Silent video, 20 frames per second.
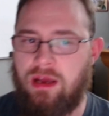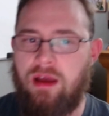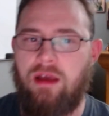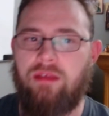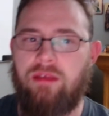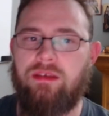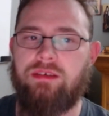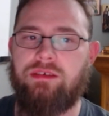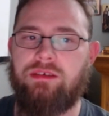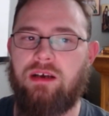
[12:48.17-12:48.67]

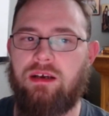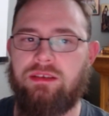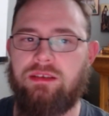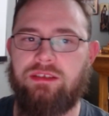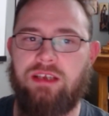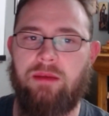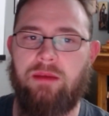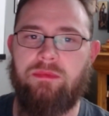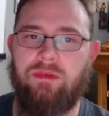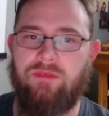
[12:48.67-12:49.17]
this
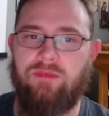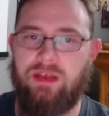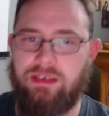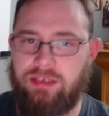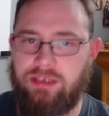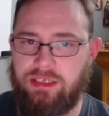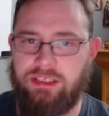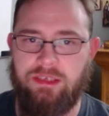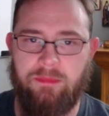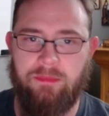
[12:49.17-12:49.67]
concept of
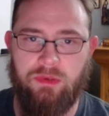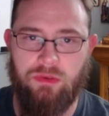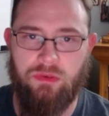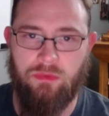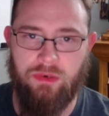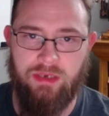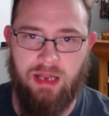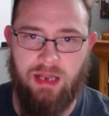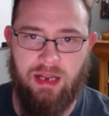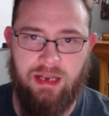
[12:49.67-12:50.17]

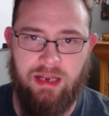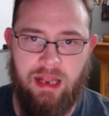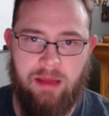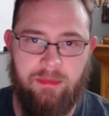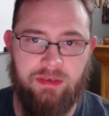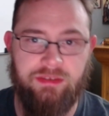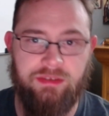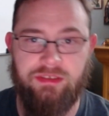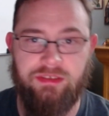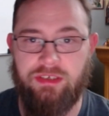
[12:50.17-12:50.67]
anticipatory
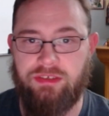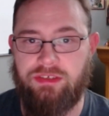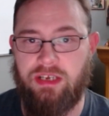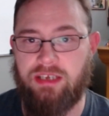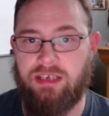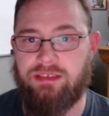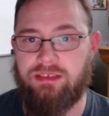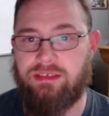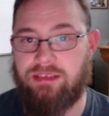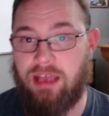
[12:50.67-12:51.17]
dynamics
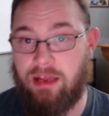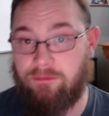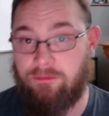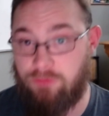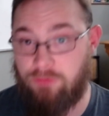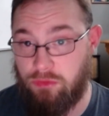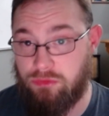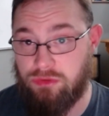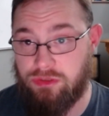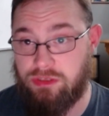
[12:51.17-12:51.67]
suggests that
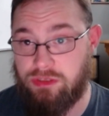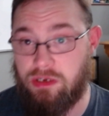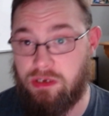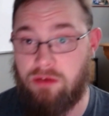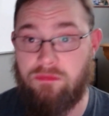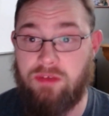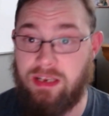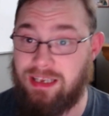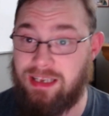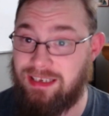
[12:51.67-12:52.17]
future self
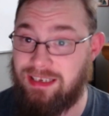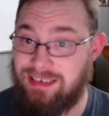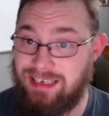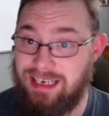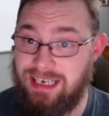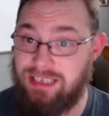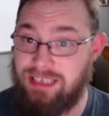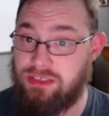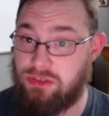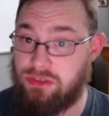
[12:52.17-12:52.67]
can
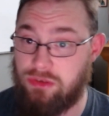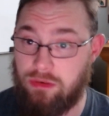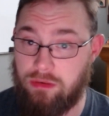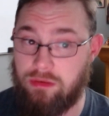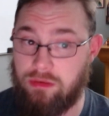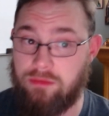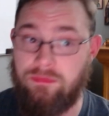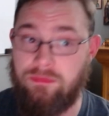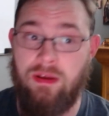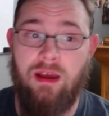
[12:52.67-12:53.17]
indeed
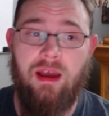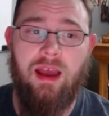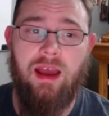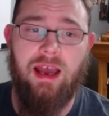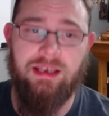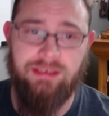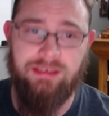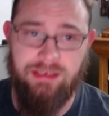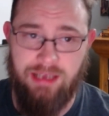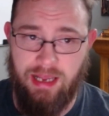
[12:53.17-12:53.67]
serve
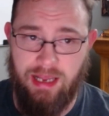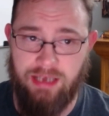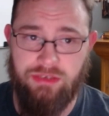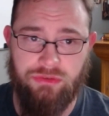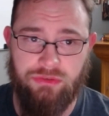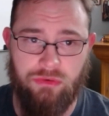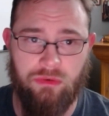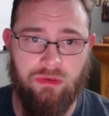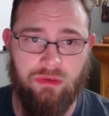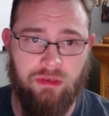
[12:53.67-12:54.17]
as an
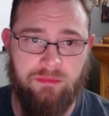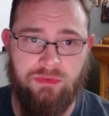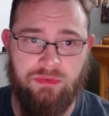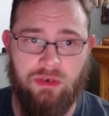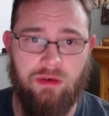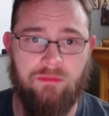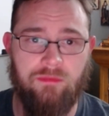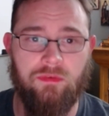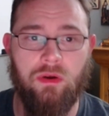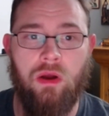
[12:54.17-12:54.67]
external
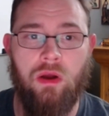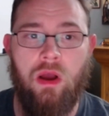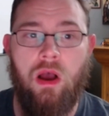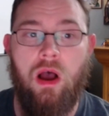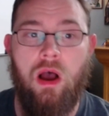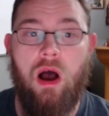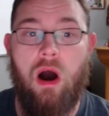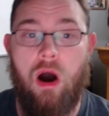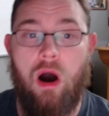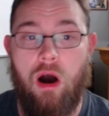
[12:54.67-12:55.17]
observer,
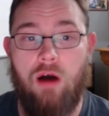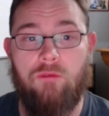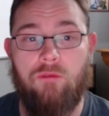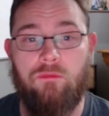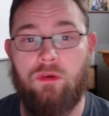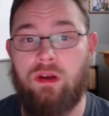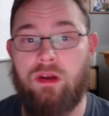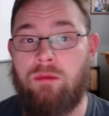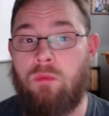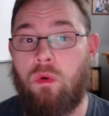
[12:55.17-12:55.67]

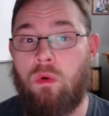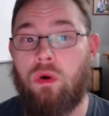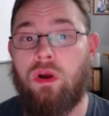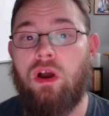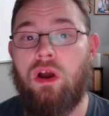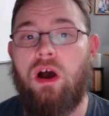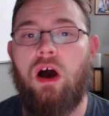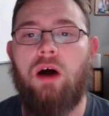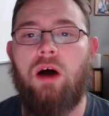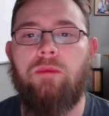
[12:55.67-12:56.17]
offering a more
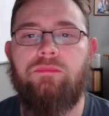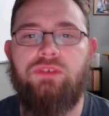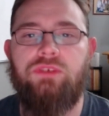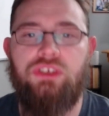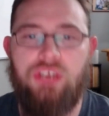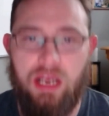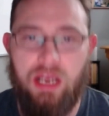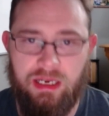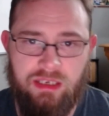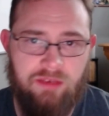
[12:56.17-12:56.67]

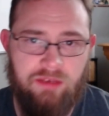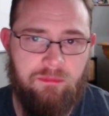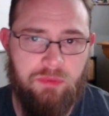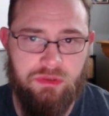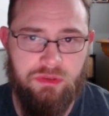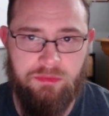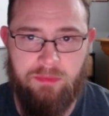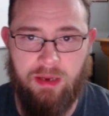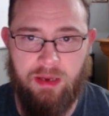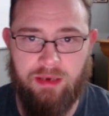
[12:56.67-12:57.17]
objective
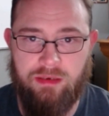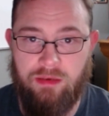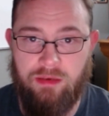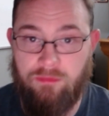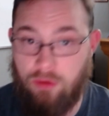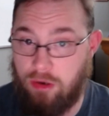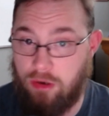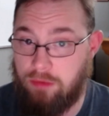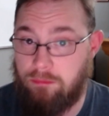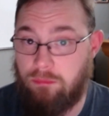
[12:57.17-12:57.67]
perspective
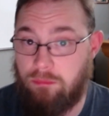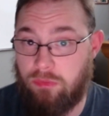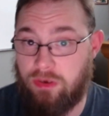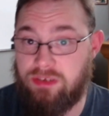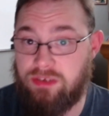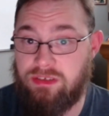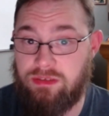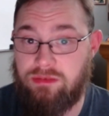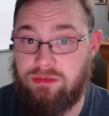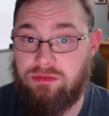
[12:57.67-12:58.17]
on
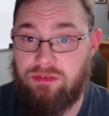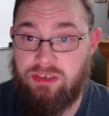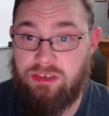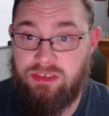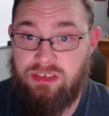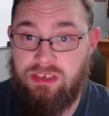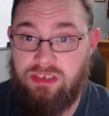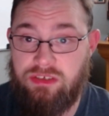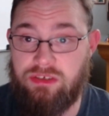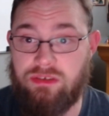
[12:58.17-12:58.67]
present
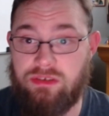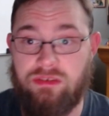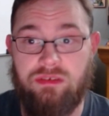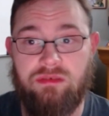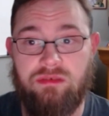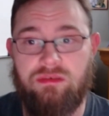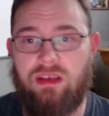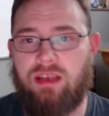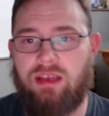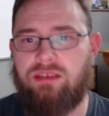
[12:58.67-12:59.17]
decisions.
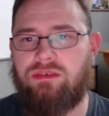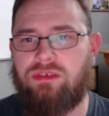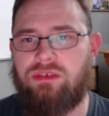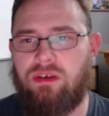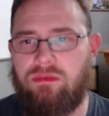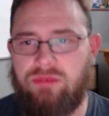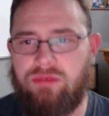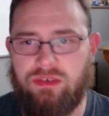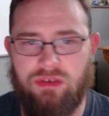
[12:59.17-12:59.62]
And so this